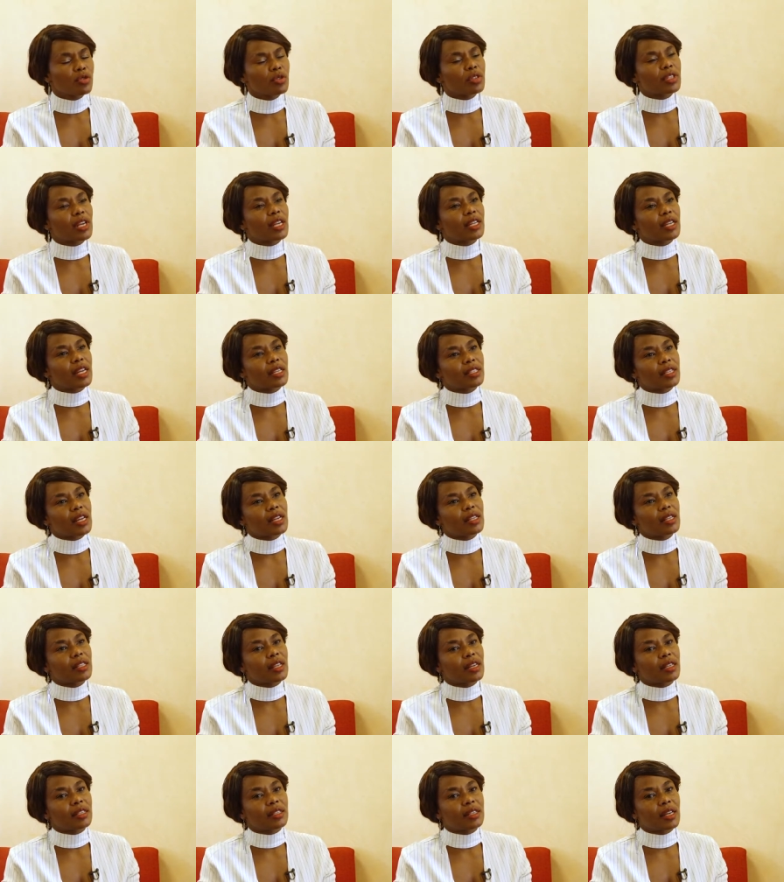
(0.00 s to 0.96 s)
she was
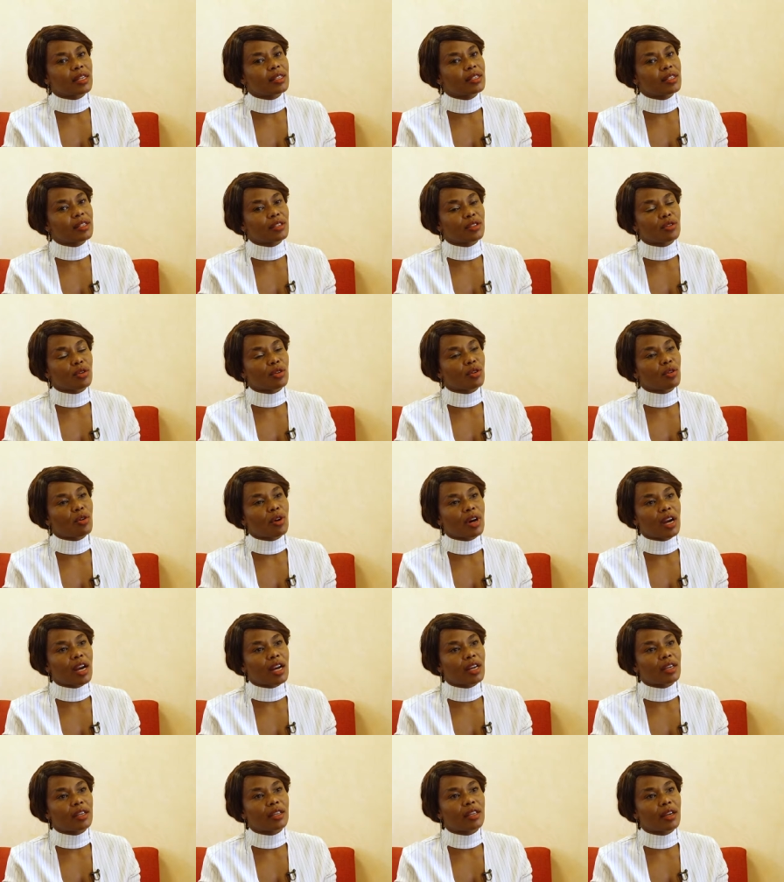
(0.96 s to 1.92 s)
understanding that daddy is no
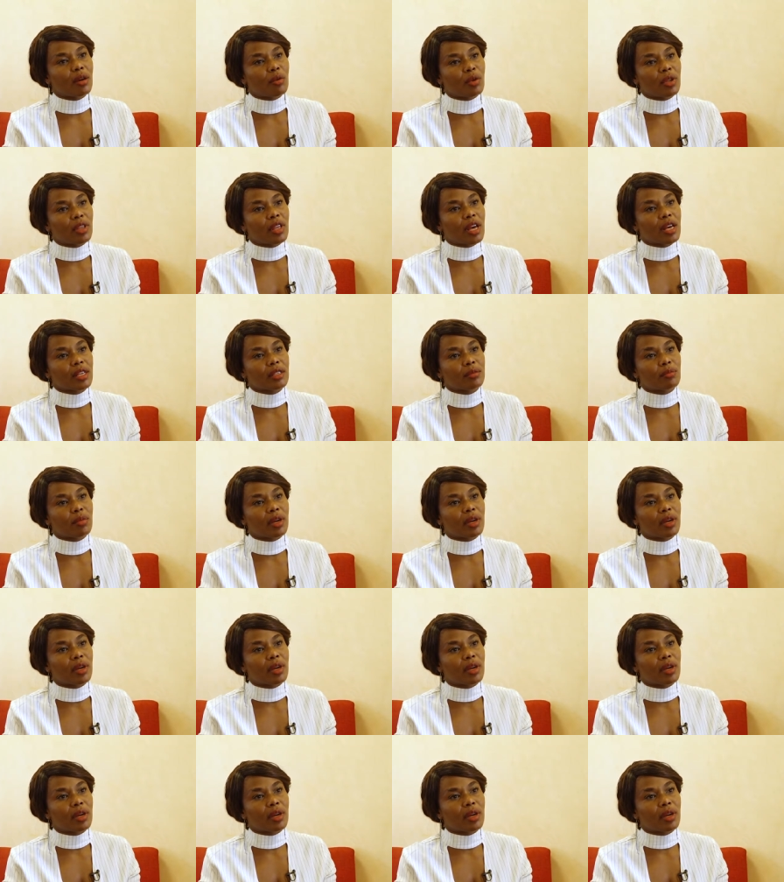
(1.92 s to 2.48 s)
longer here with us,